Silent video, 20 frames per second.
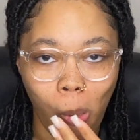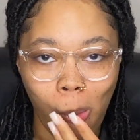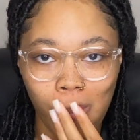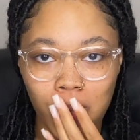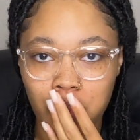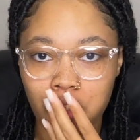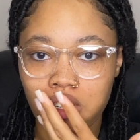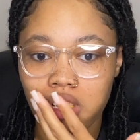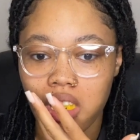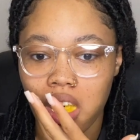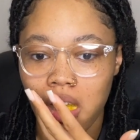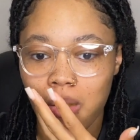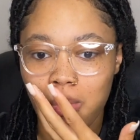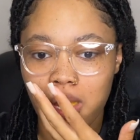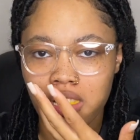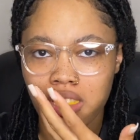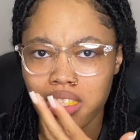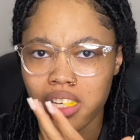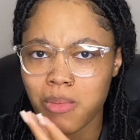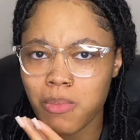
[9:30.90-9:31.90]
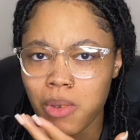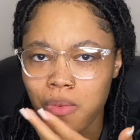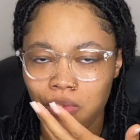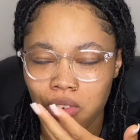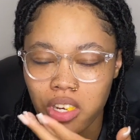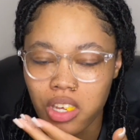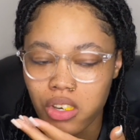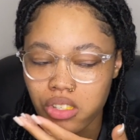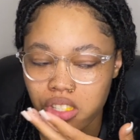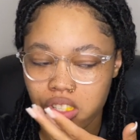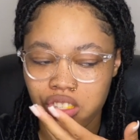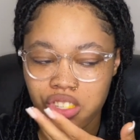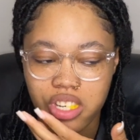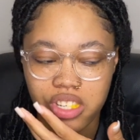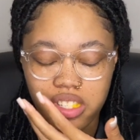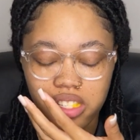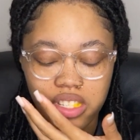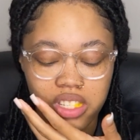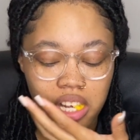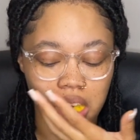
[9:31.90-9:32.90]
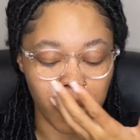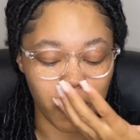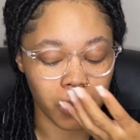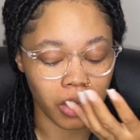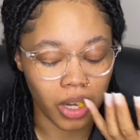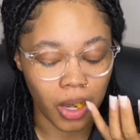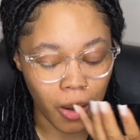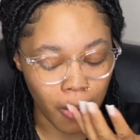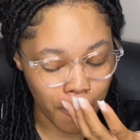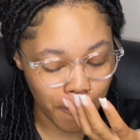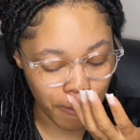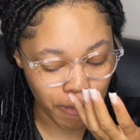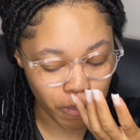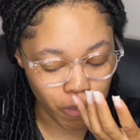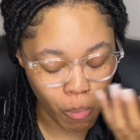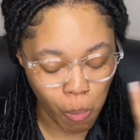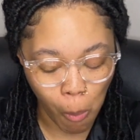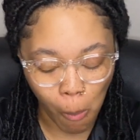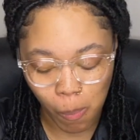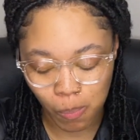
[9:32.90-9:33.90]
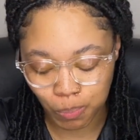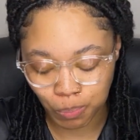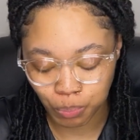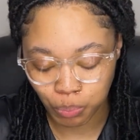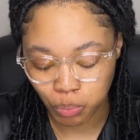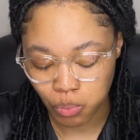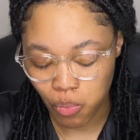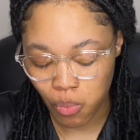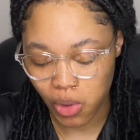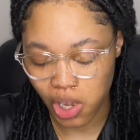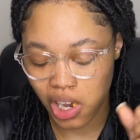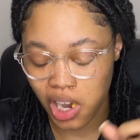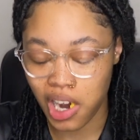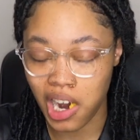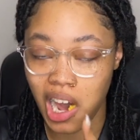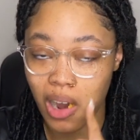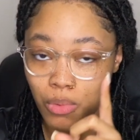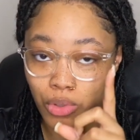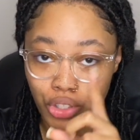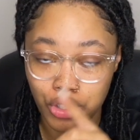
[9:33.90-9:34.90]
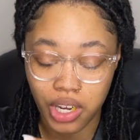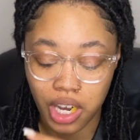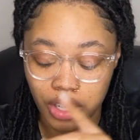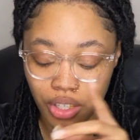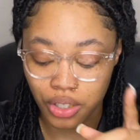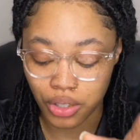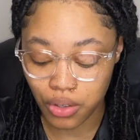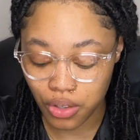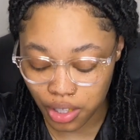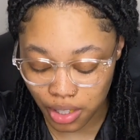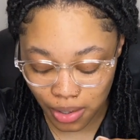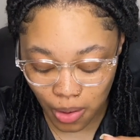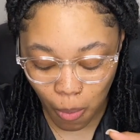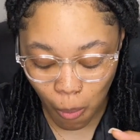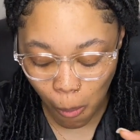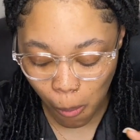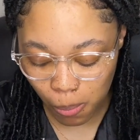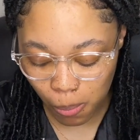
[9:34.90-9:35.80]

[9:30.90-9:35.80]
you can always leave me video suggestions down below, and I will try to do them.